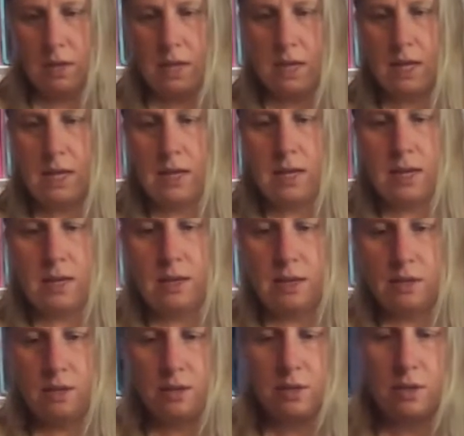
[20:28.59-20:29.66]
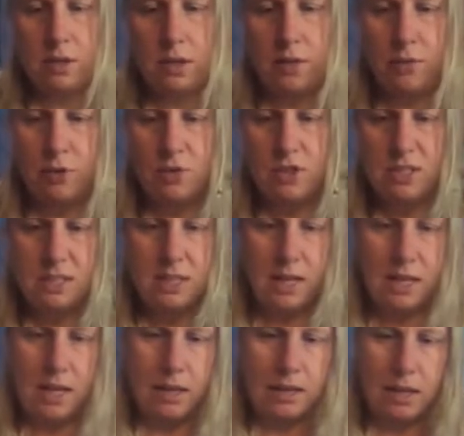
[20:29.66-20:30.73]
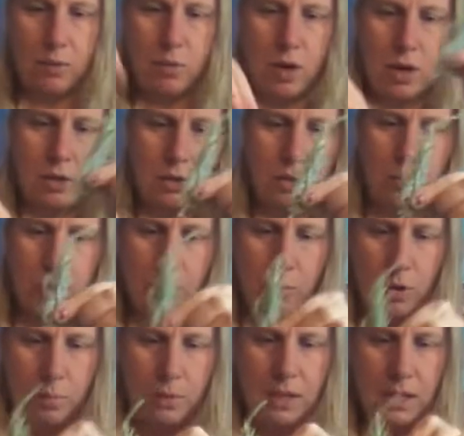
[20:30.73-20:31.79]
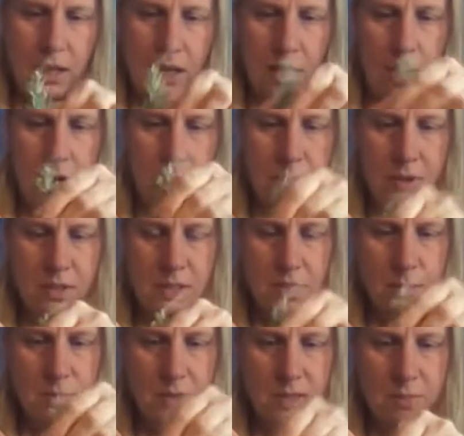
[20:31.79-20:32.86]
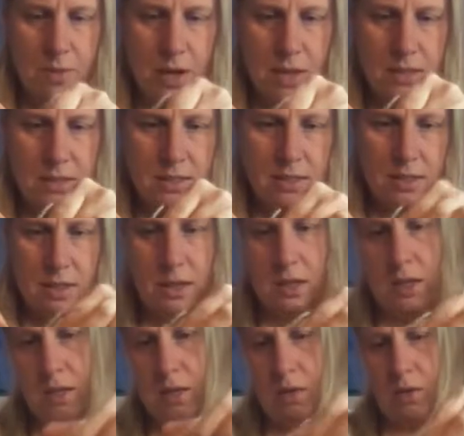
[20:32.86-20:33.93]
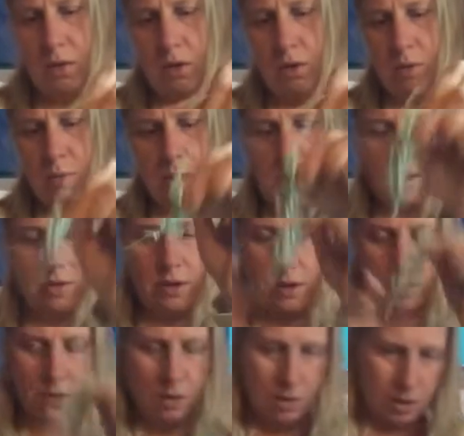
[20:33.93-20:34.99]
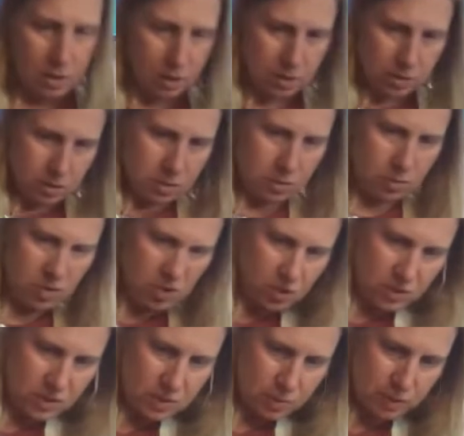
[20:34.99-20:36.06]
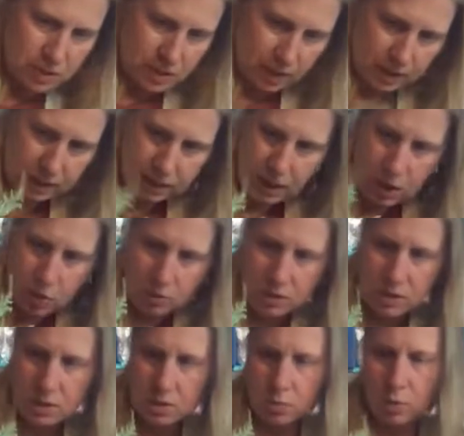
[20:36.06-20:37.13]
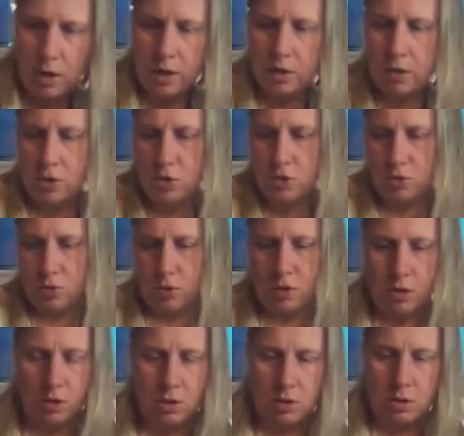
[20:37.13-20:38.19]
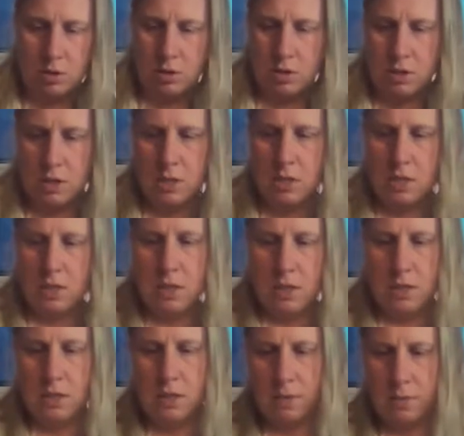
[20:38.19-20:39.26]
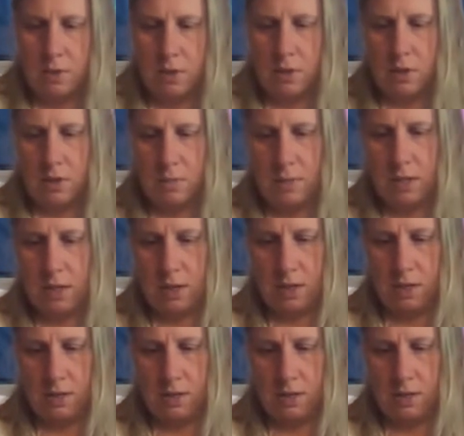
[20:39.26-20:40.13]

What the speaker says: And if you just need, I like want a little bit more peeking up in some spots. I think I need a longer wire there. Use this one down low since the wire is shorter. I'm going to come in